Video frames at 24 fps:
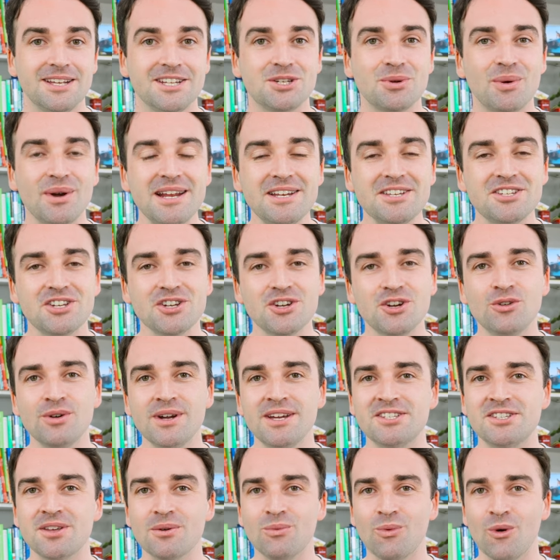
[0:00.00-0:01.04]
22
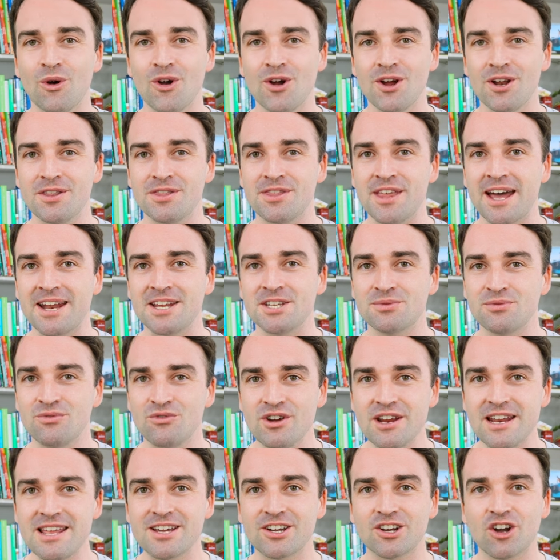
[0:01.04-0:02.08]
is the word that is
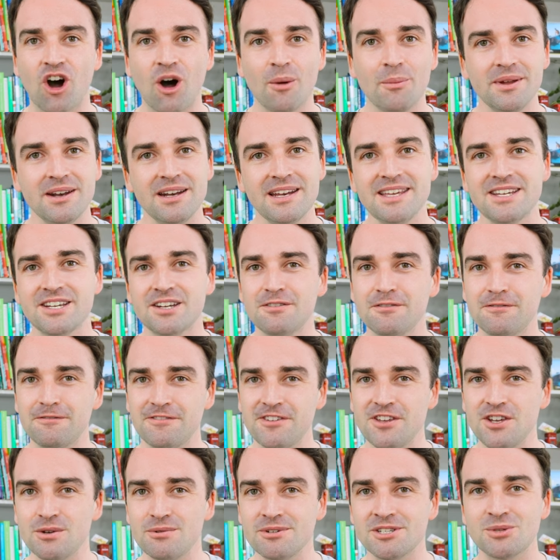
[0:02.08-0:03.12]
really commonly
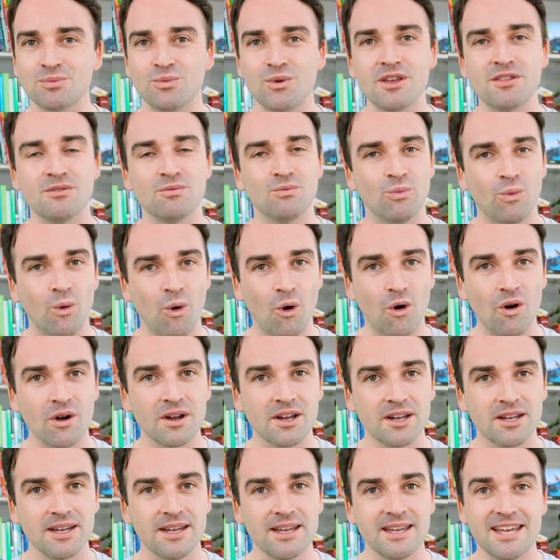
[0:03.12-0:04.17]
confused with
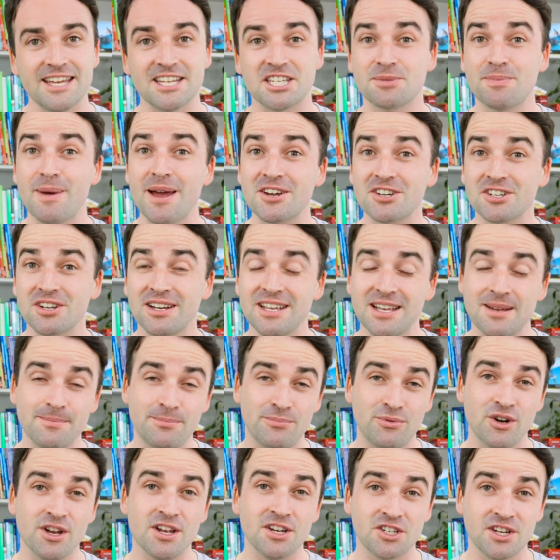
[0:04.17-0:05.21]
walk, especially in
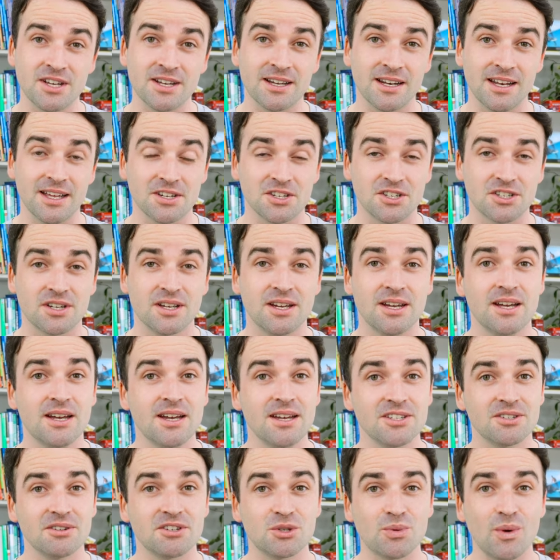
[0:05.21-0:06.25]
British English.
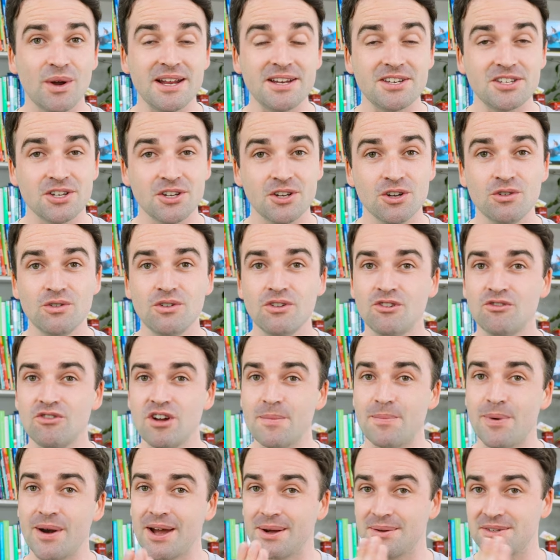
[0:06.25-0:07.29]
So 22, we
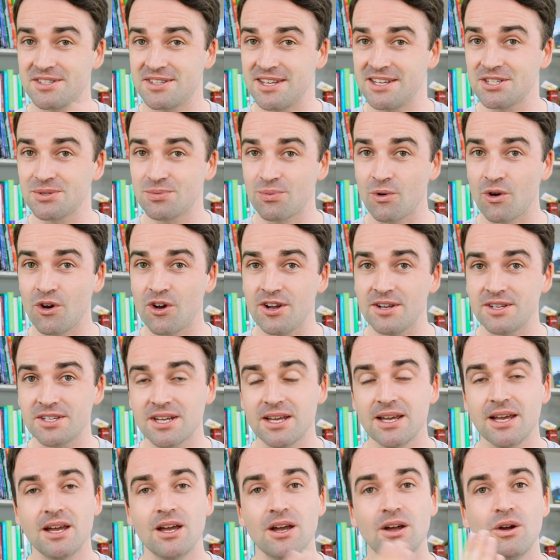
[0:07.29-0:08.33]
pronounce this word
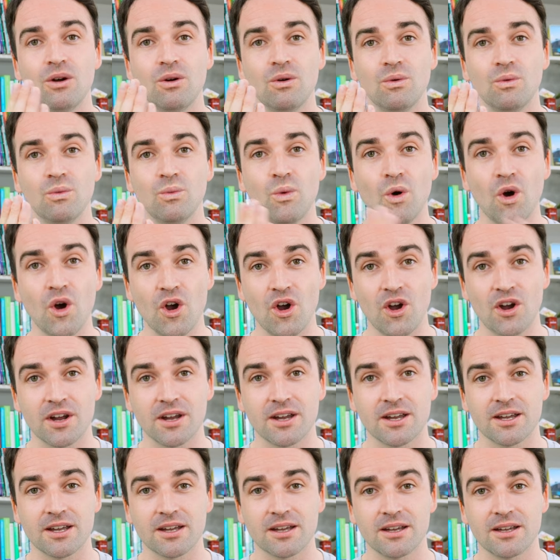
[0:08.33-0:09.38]

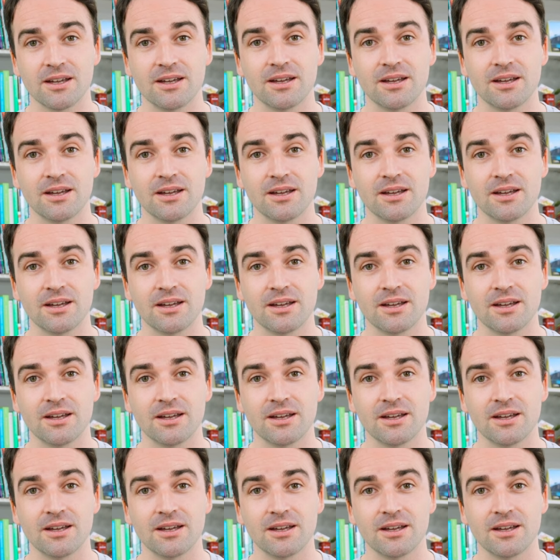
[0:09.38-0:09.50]
work.